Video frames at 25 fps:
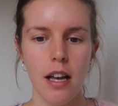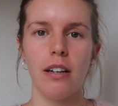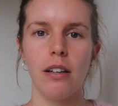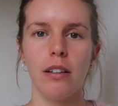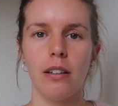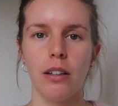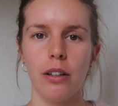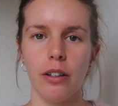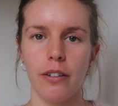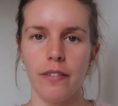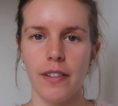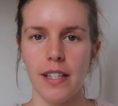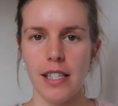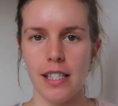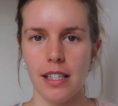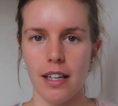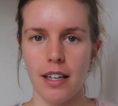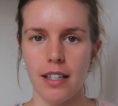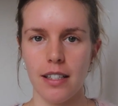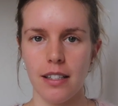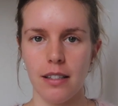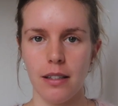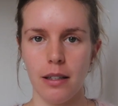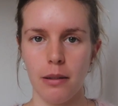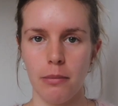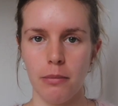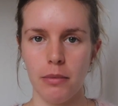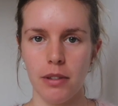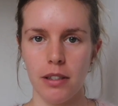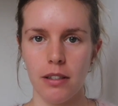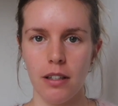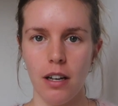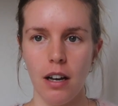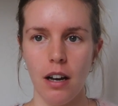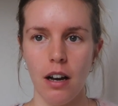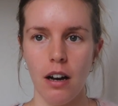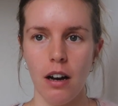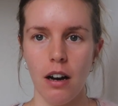A lot of these
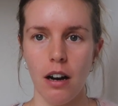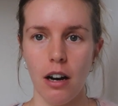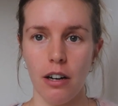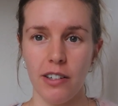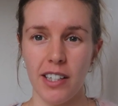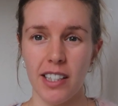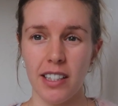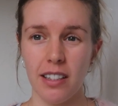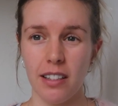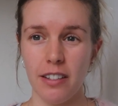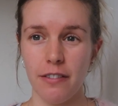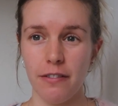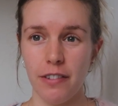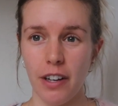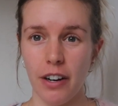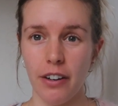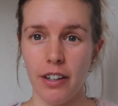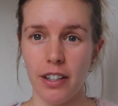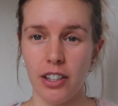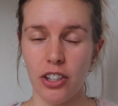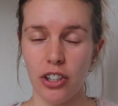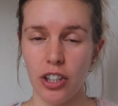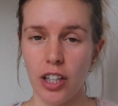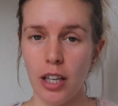items are actually very